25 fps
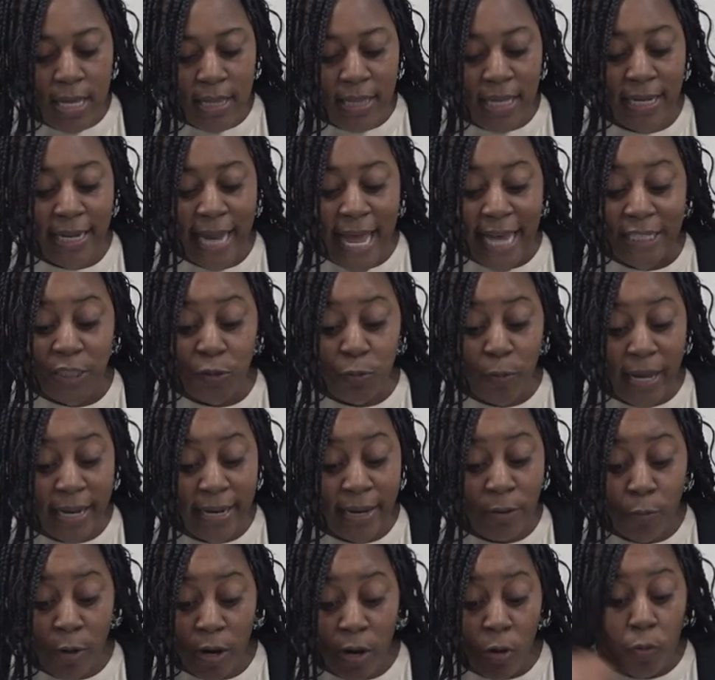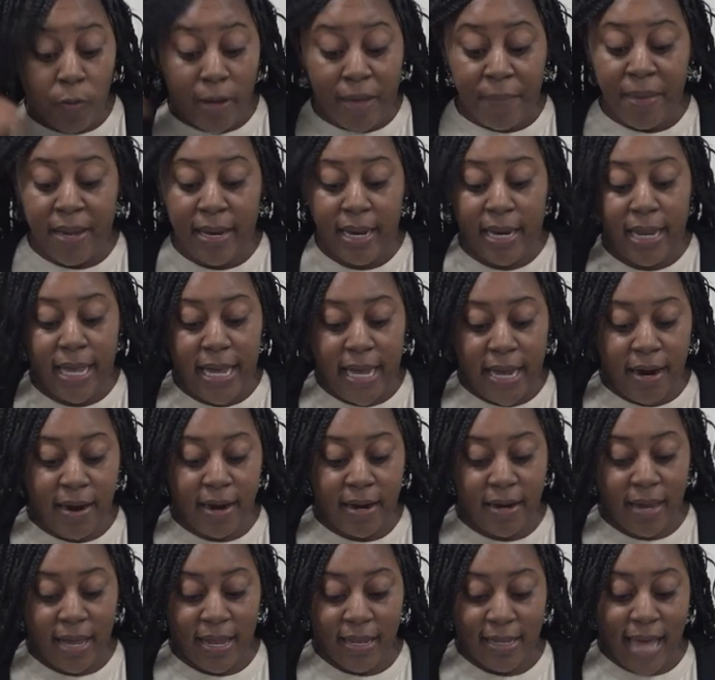The next one, we're women in here,
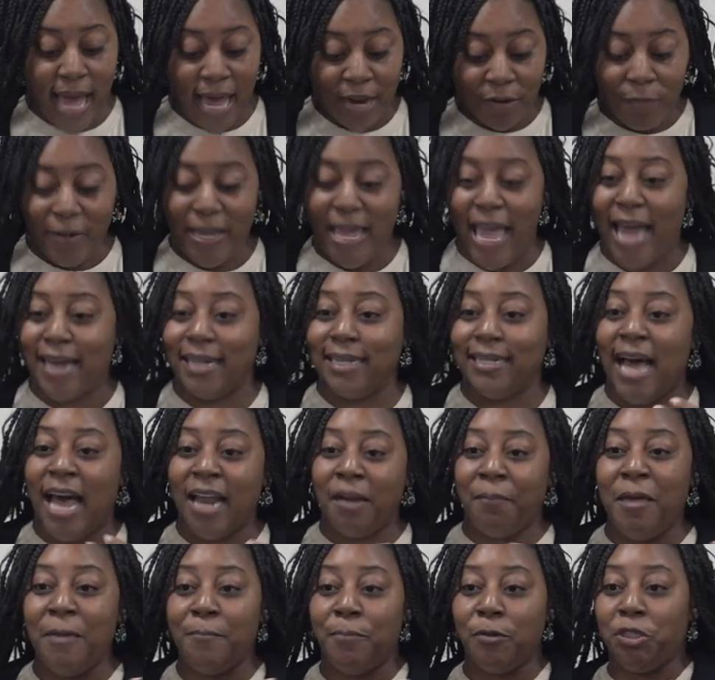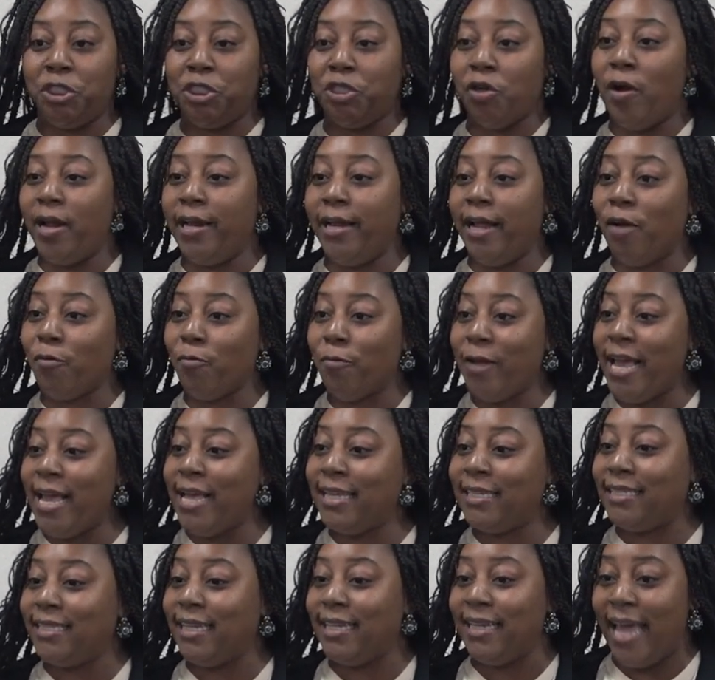and we had a lot of people showing their
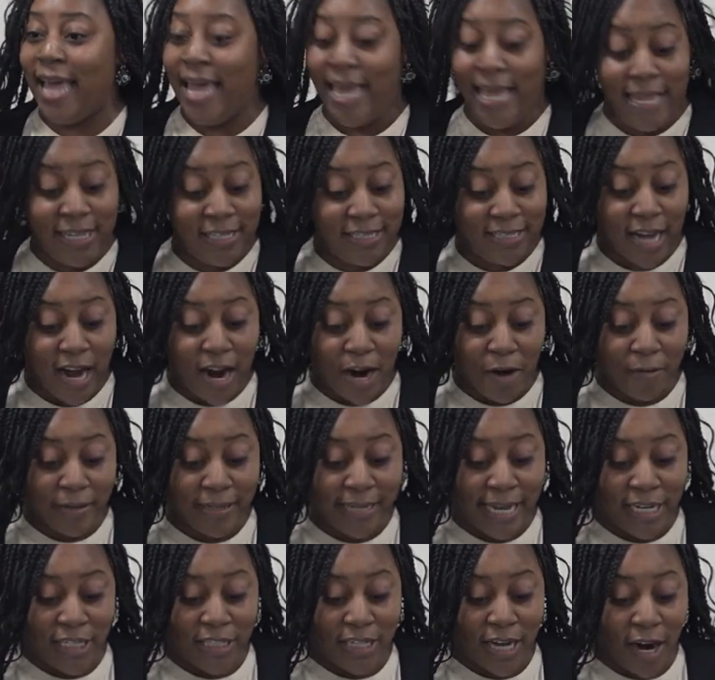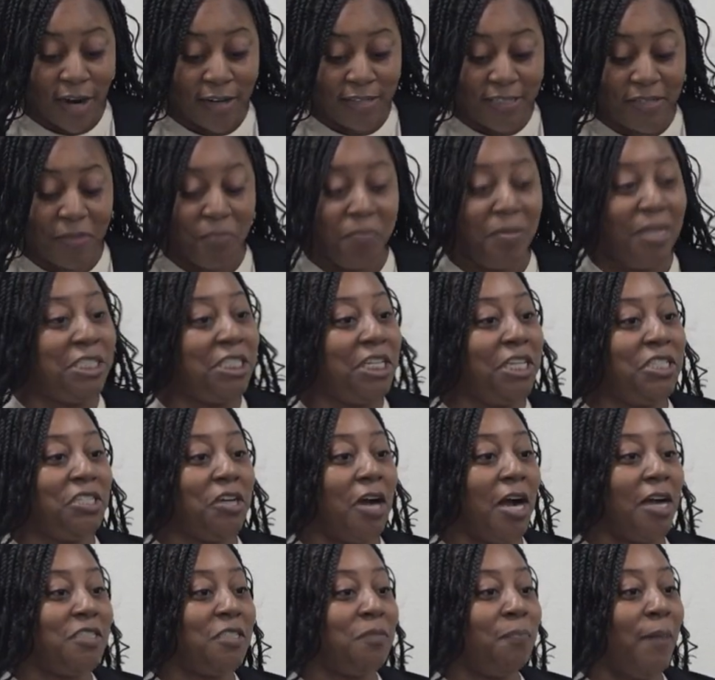rings today. It's our submission to
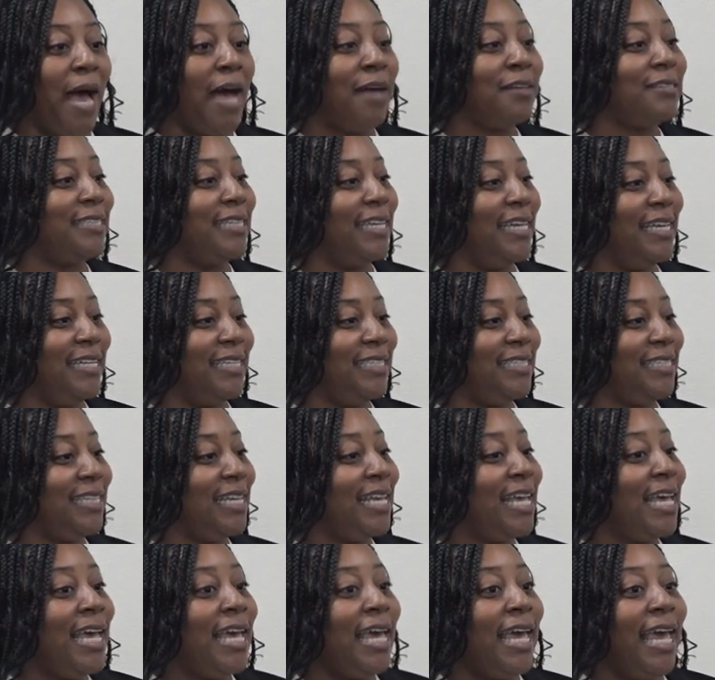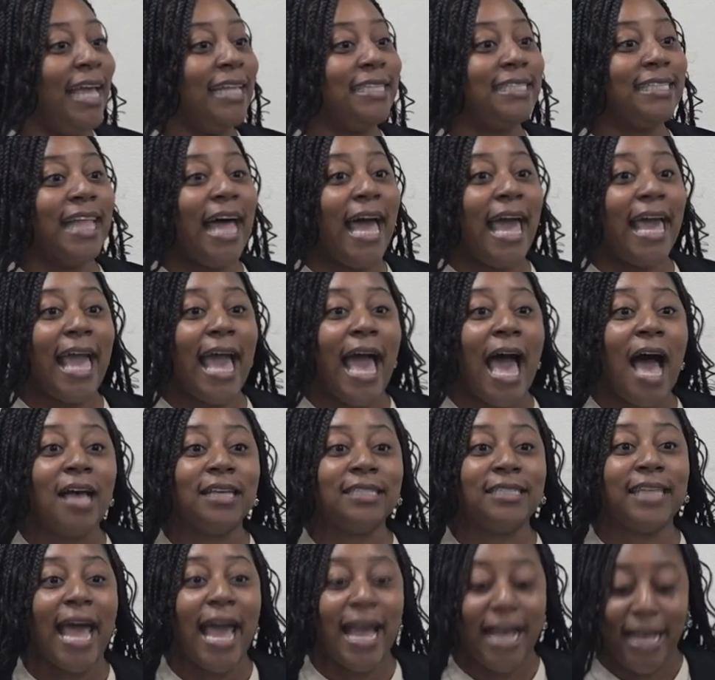our spouses. It's like,
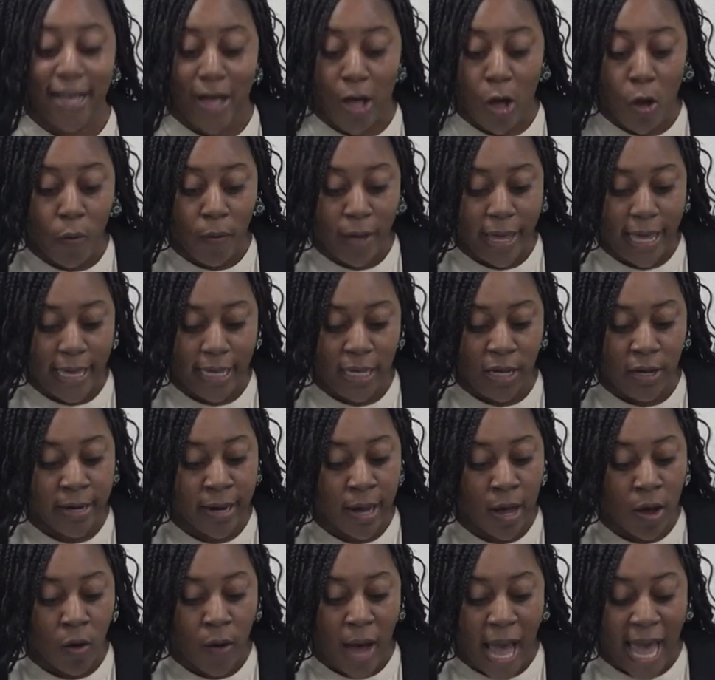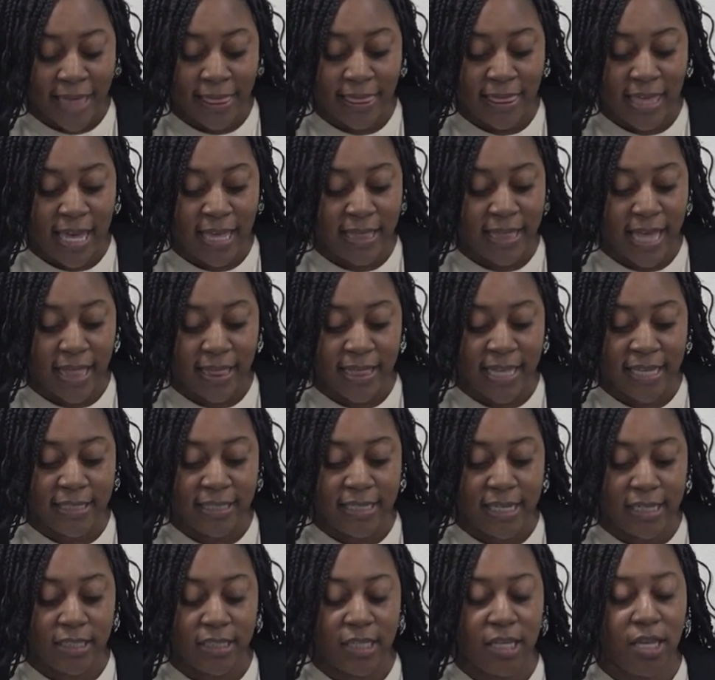how's that going? You know, I think that
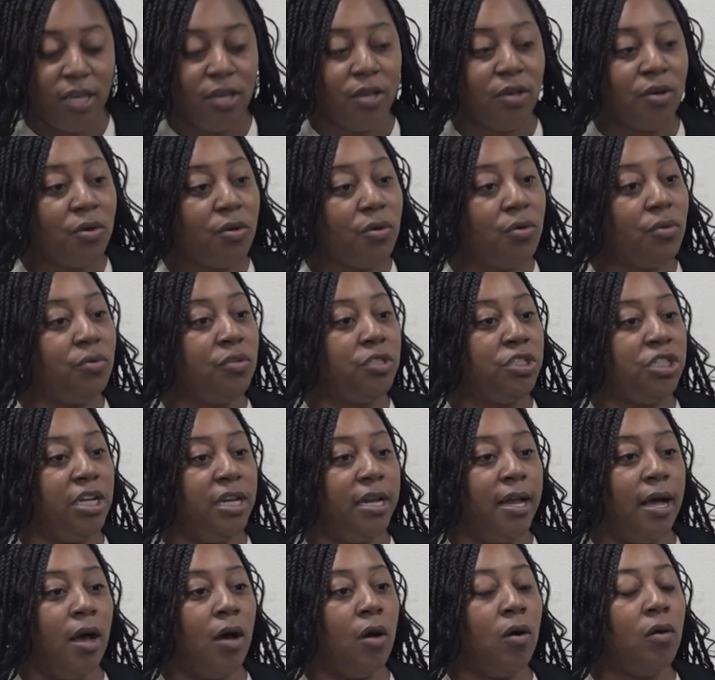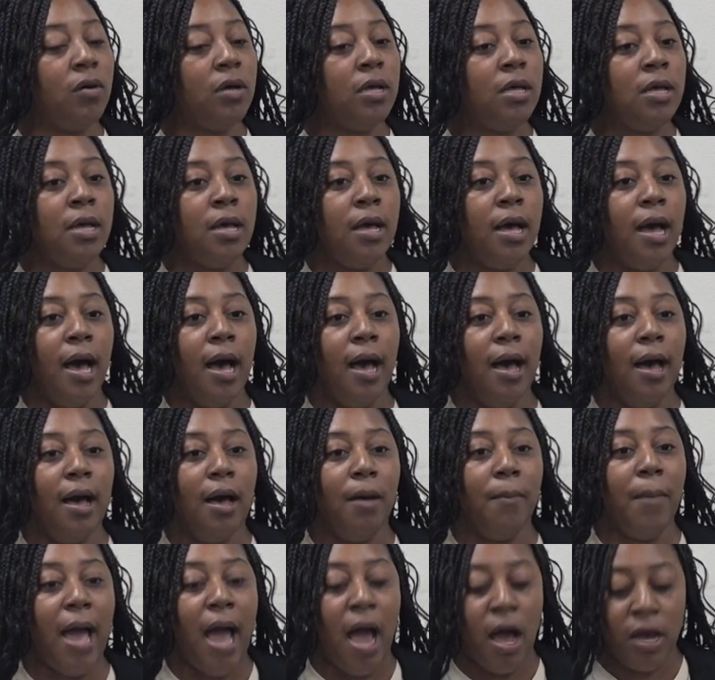this is huge, you know.
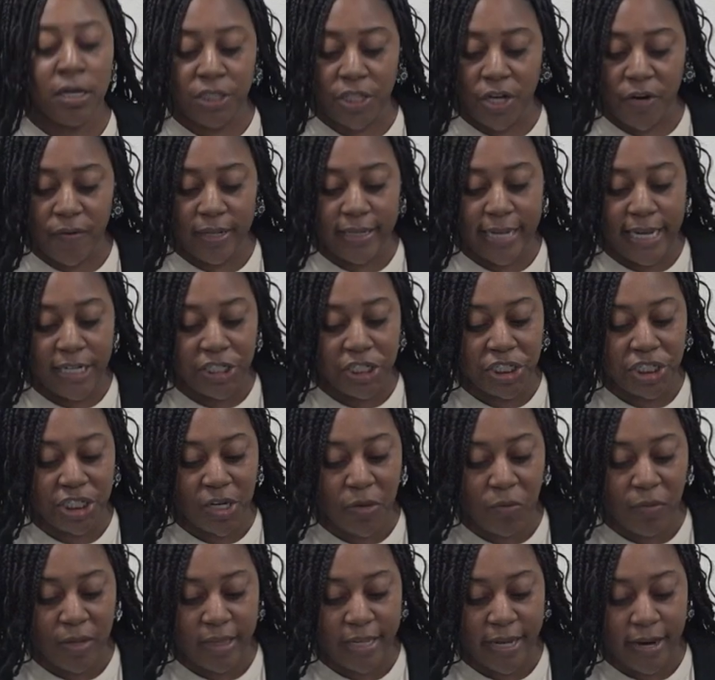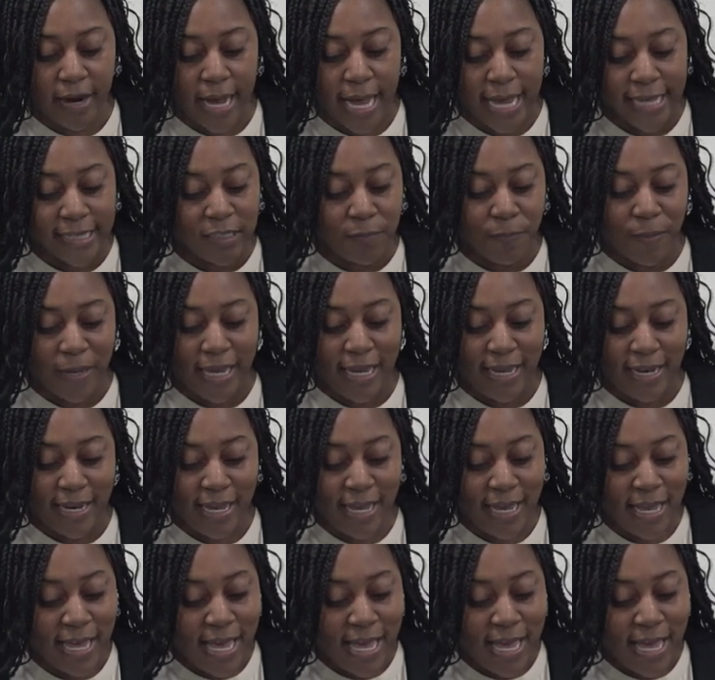How's your relationship with your husband?